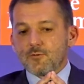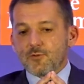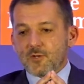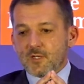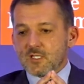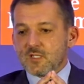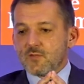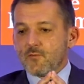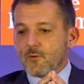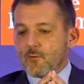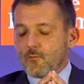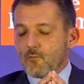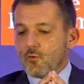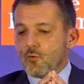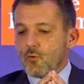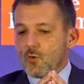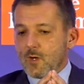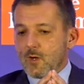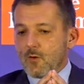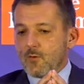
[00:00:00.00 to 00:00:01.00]
transfer of
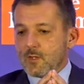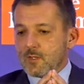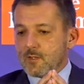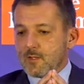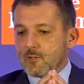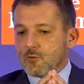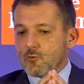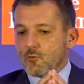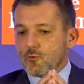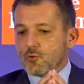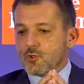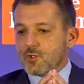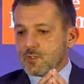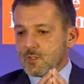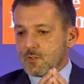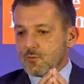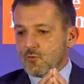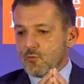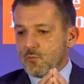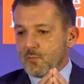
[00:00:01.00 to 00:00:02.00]
know-how and
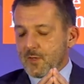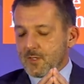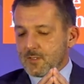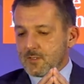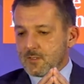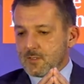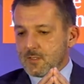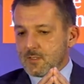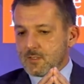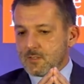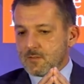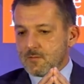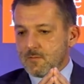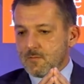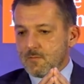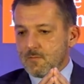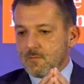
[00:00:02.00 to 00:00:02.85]
technologies and good practices,